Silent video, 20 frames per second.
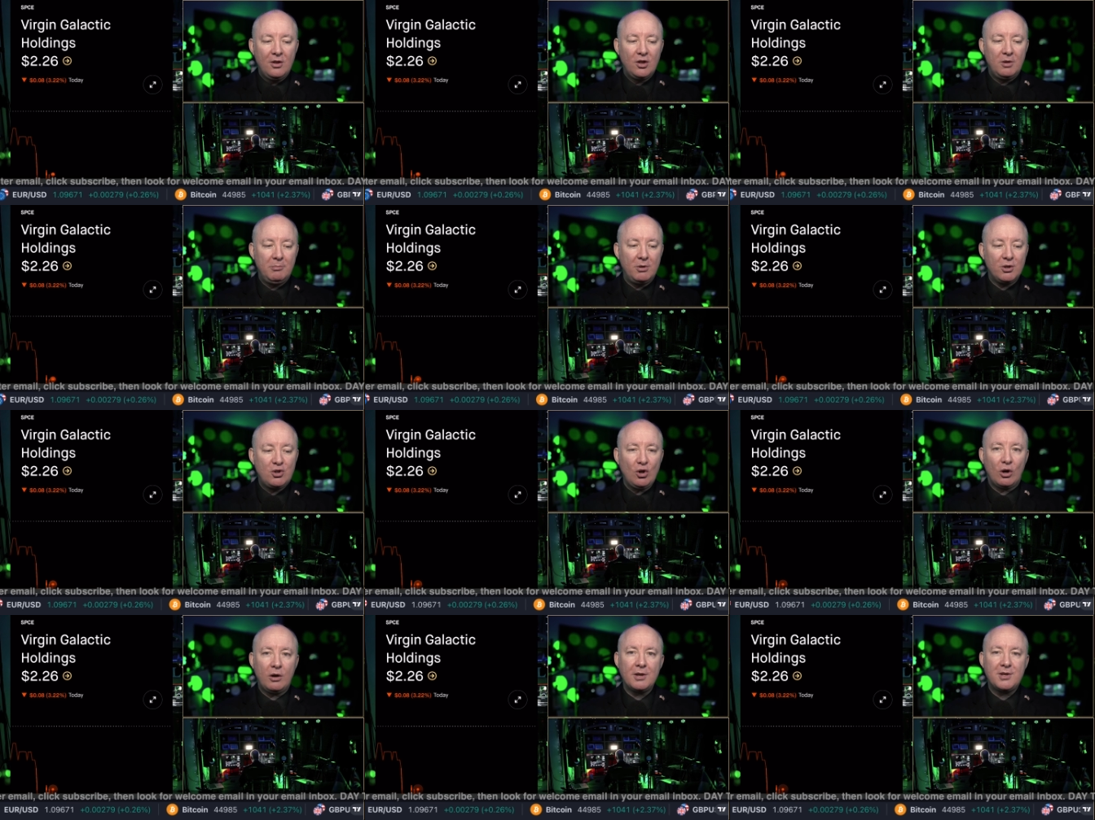The
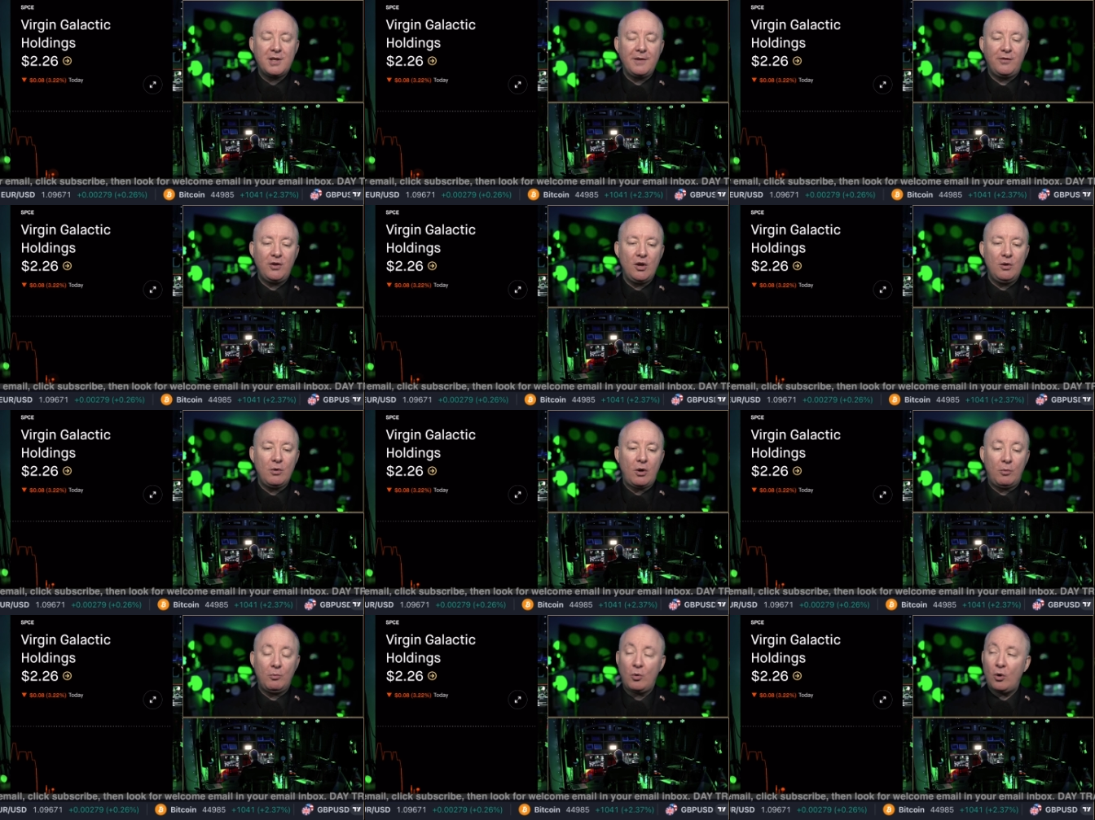majority of
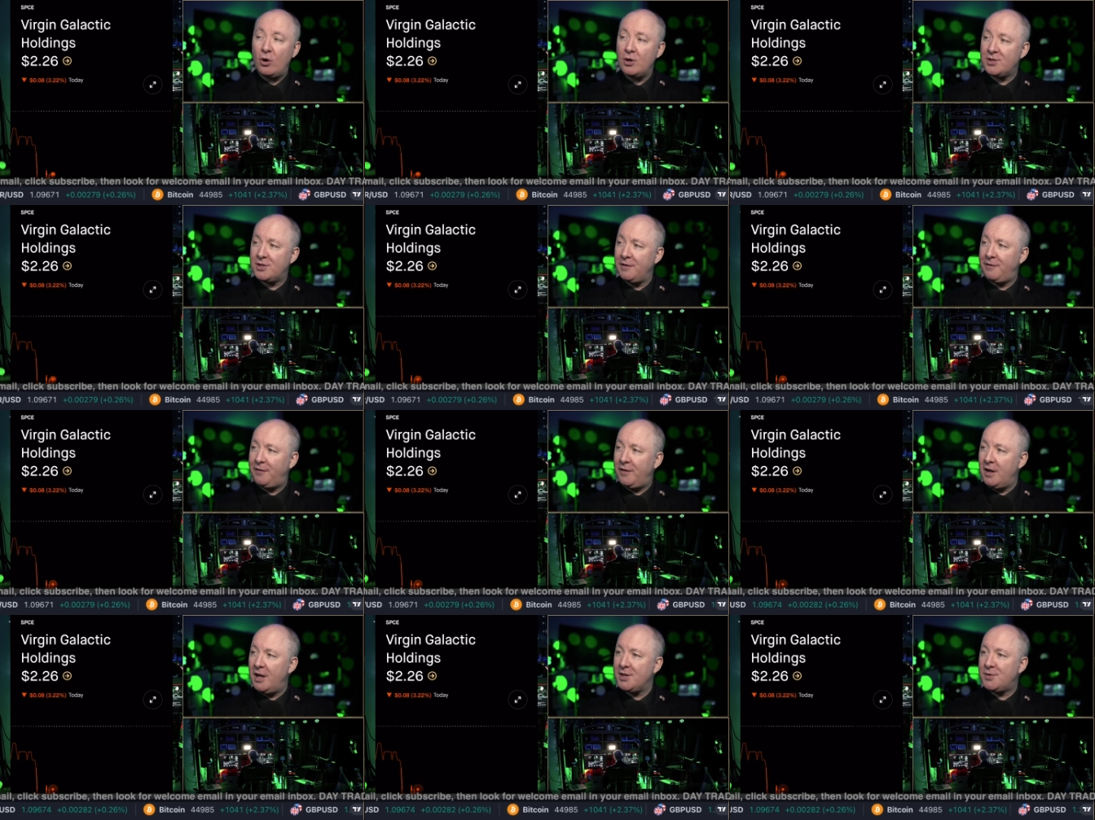you watched the
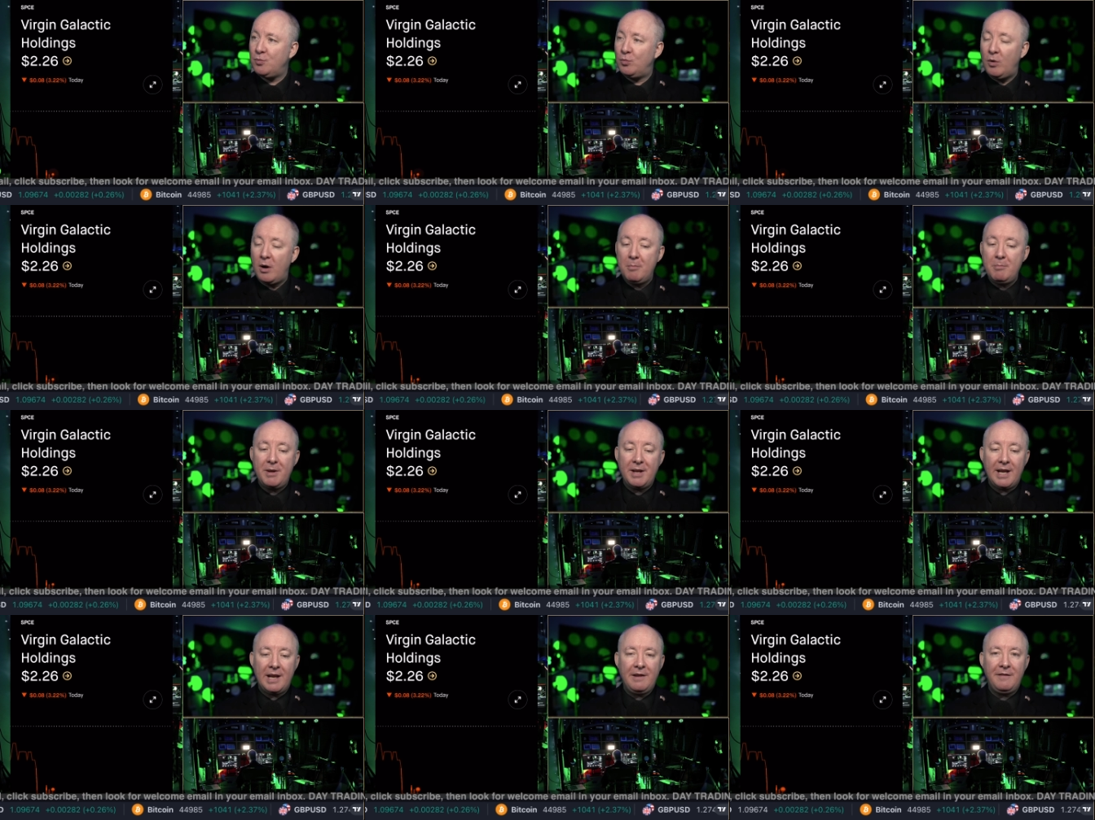first
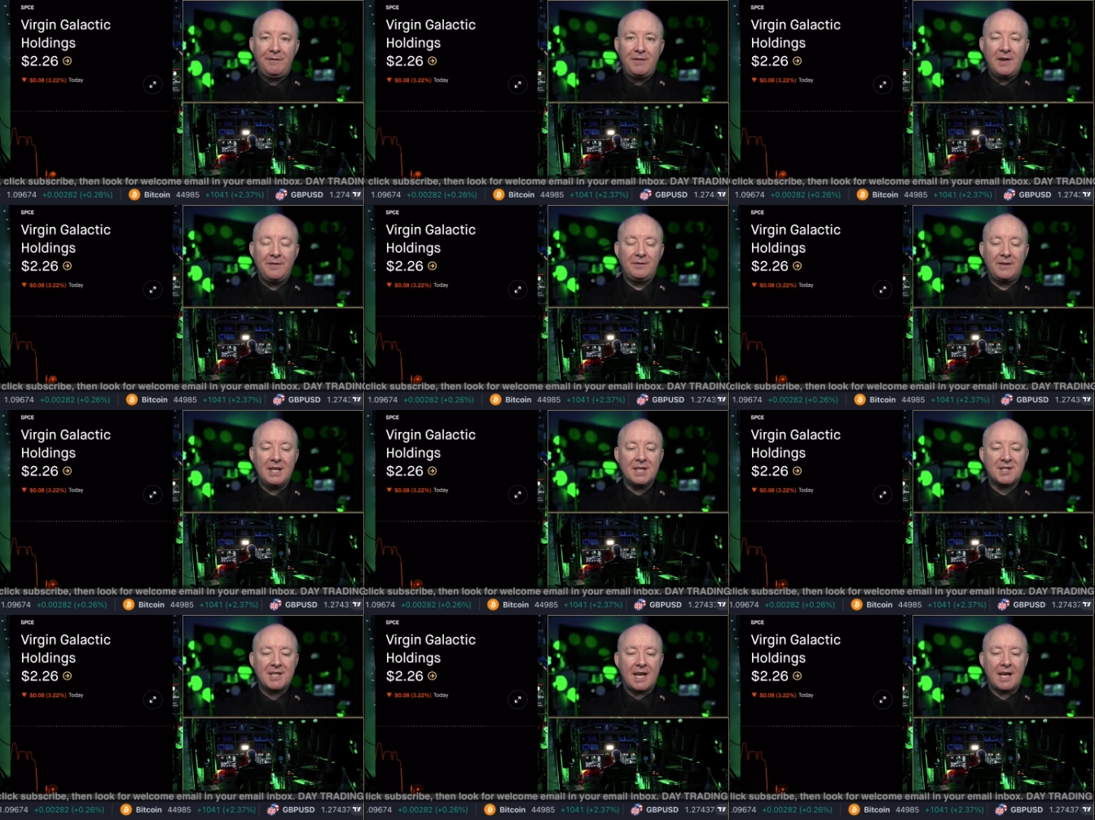one minute and
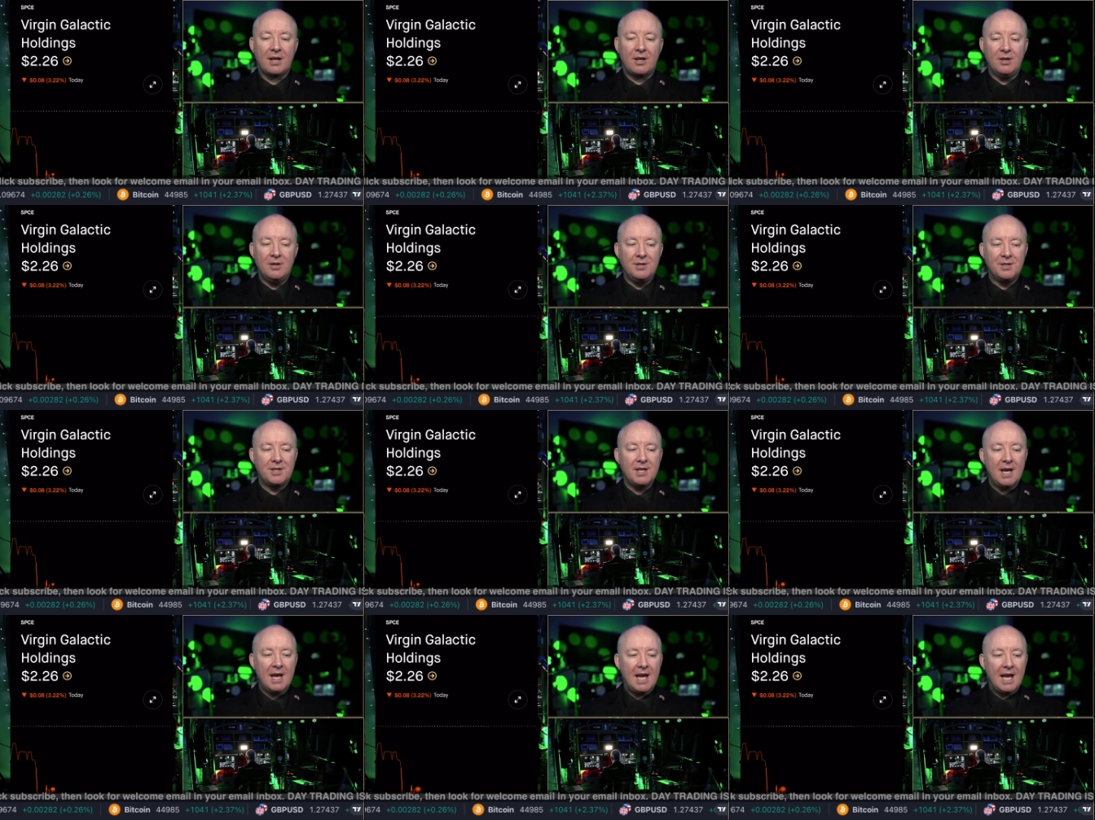50
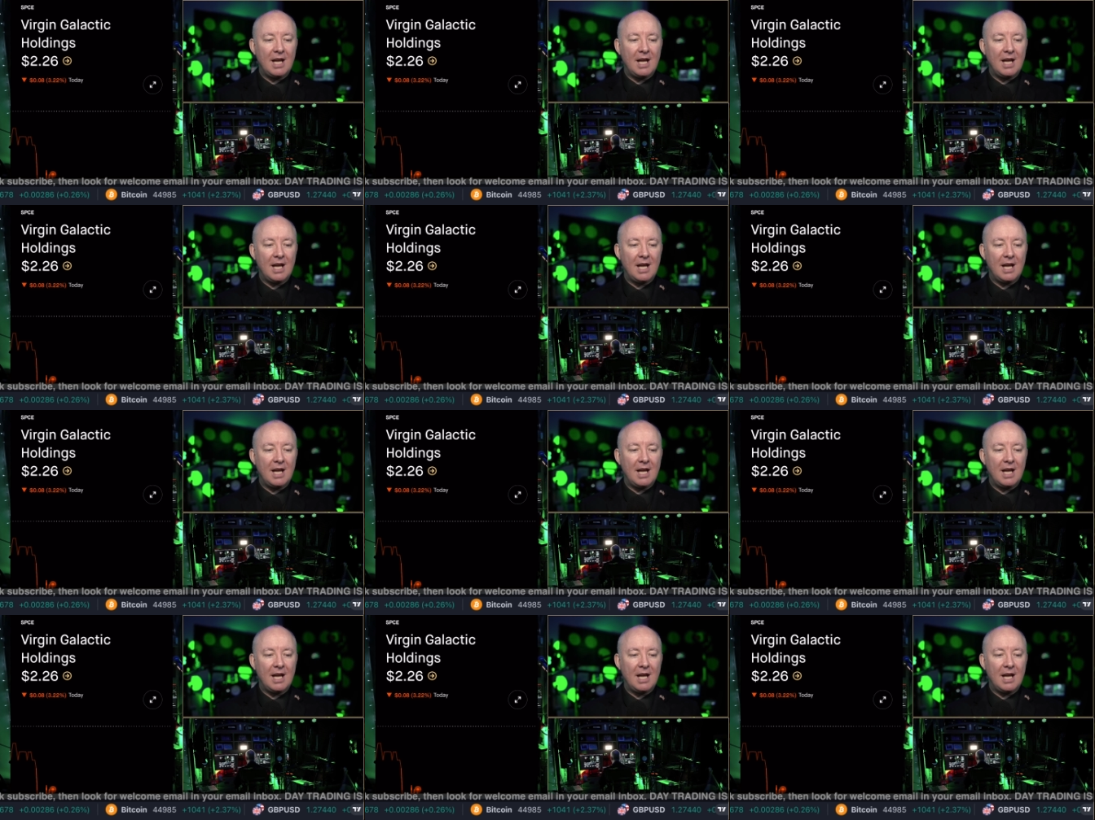seconds